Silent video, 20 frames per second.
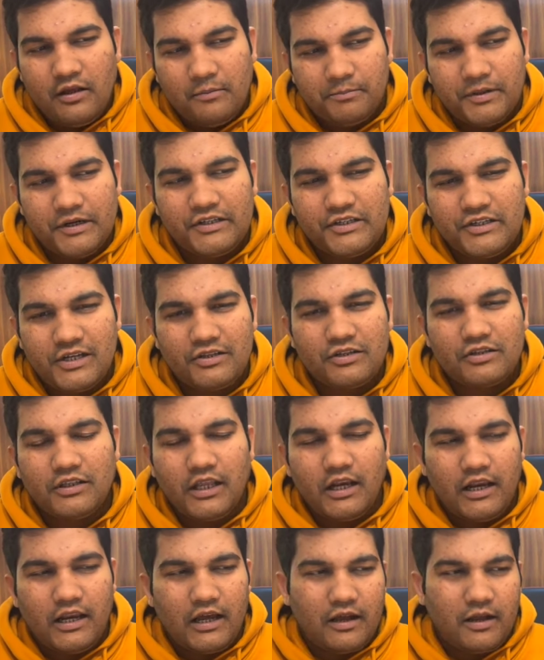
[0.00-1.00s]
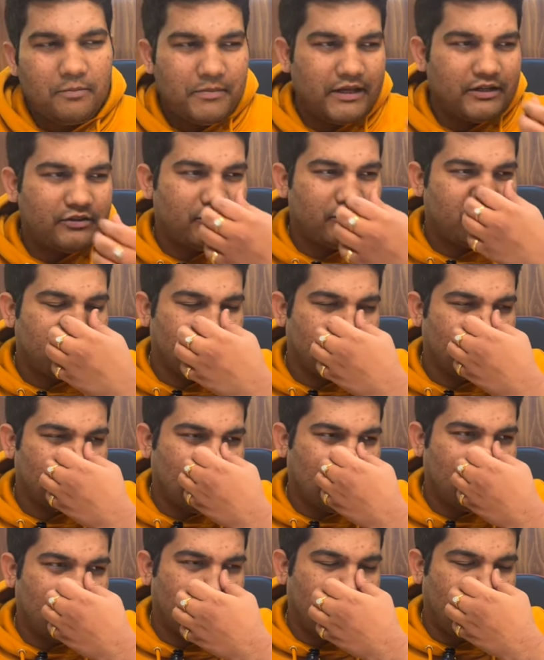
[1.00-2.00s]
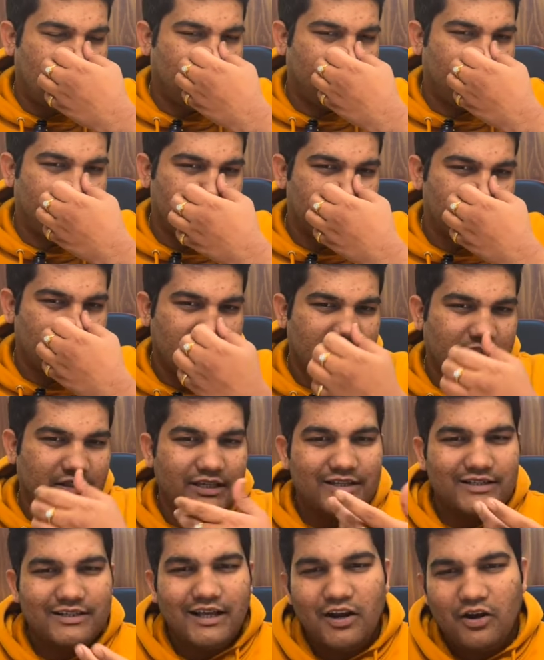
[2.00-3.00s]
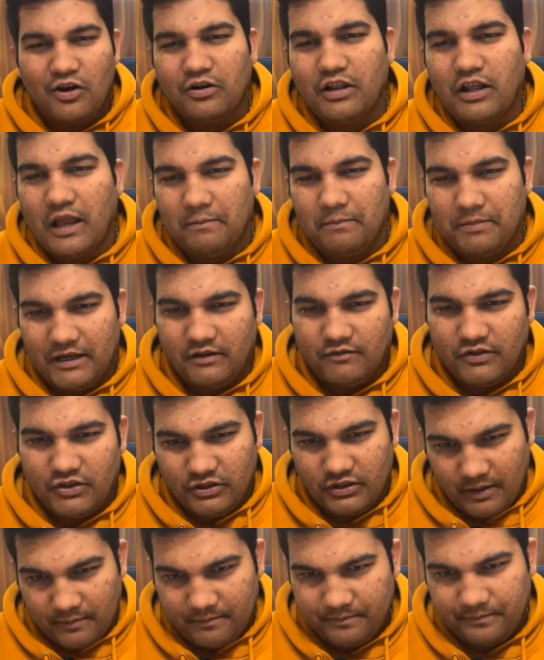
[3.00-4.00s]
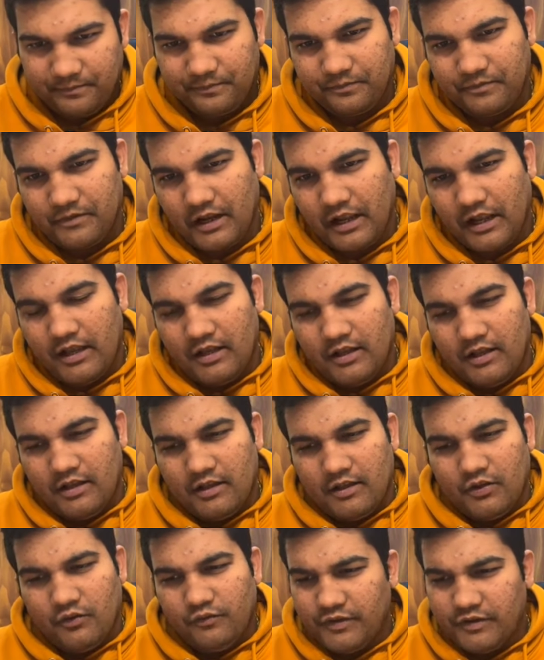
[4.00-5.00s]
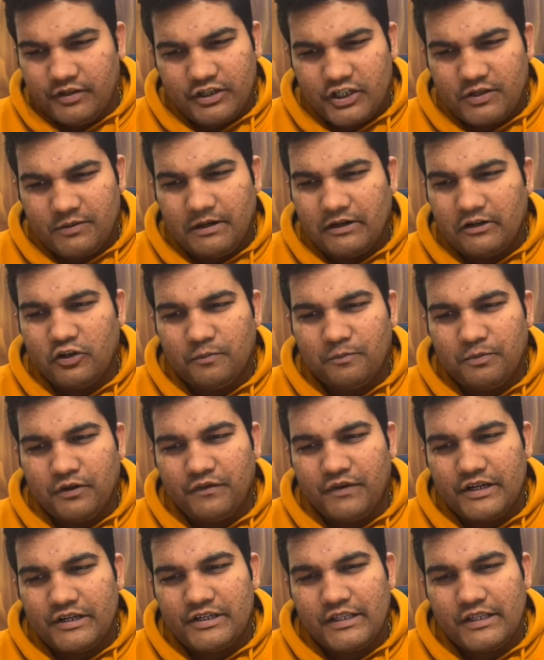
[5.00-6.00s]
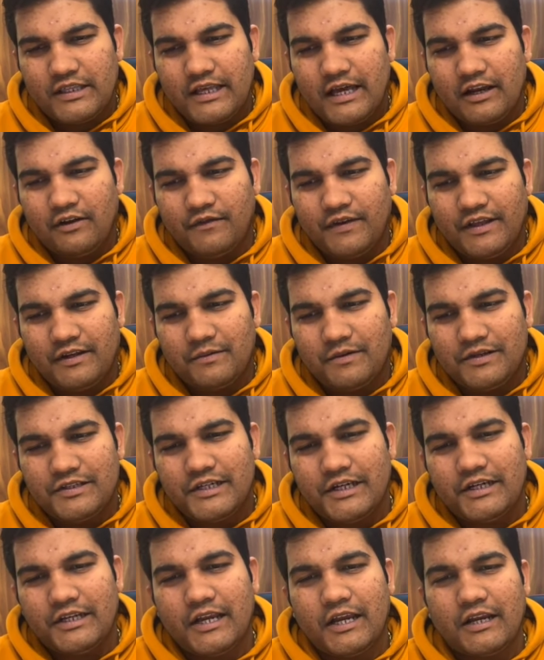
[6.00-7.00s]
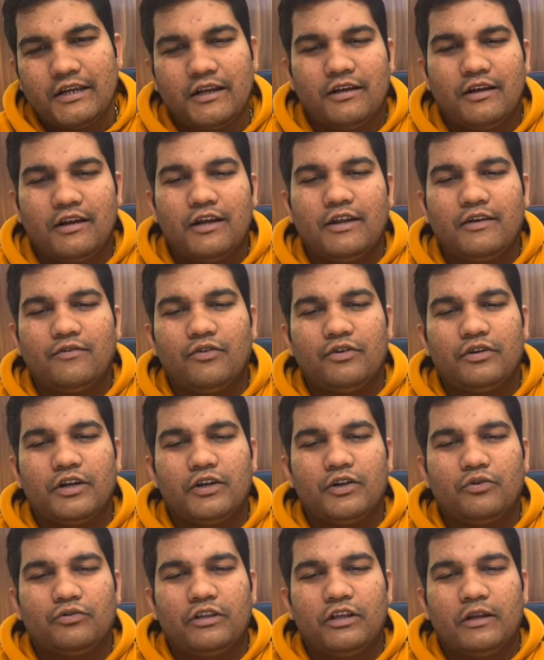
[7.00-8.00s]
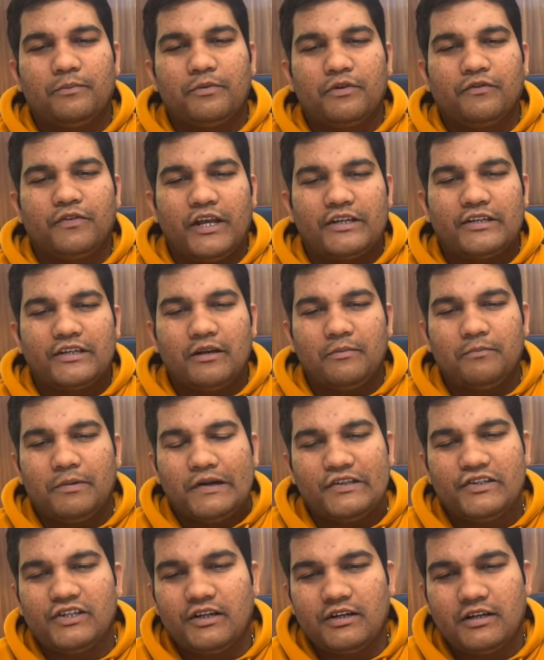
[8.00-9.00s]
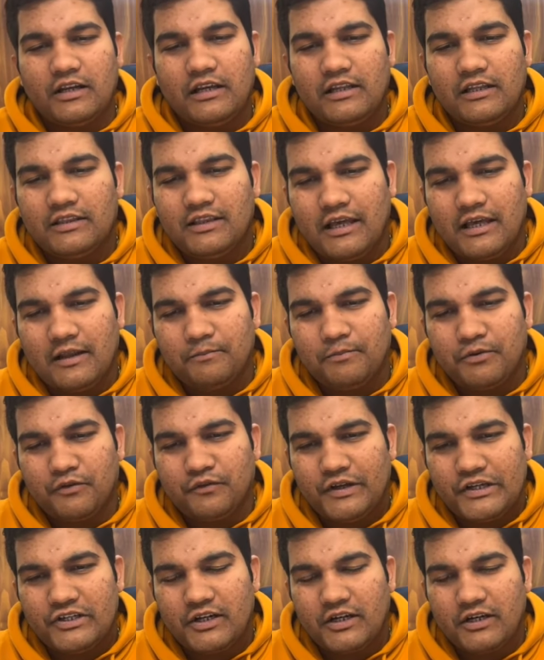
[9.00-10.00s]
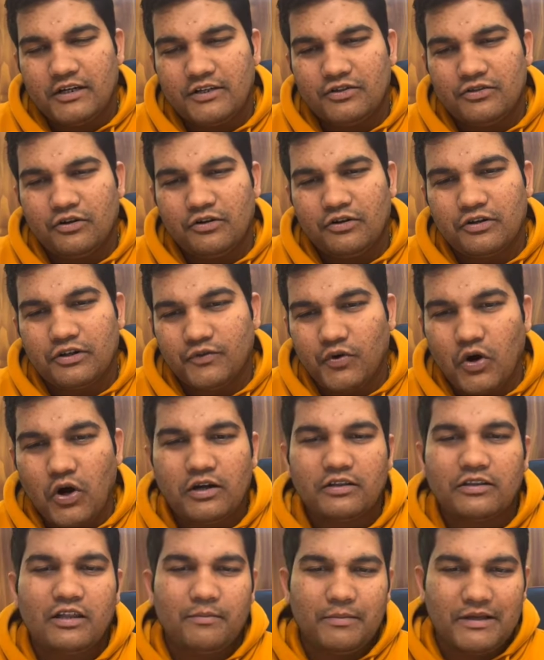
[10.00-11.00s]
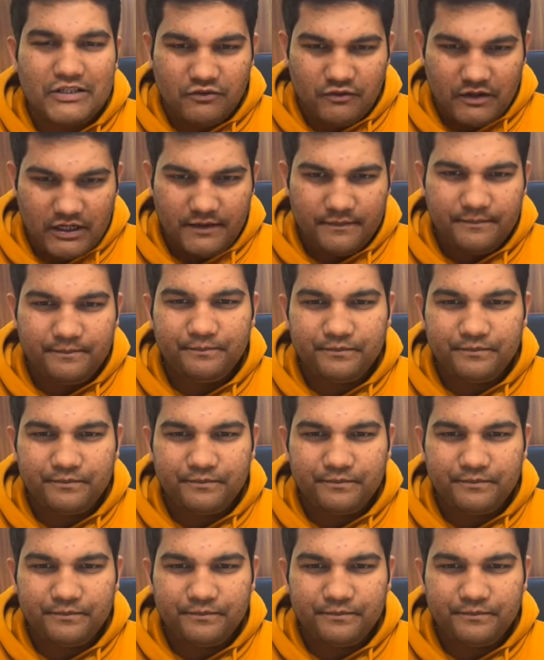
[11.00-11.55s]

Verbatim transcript: But just the luck makes sure that unfortunate things are not happening with them. With respect to profession, they are very much dedicated and devoted to their profession, but generally their profession does not reward them as well.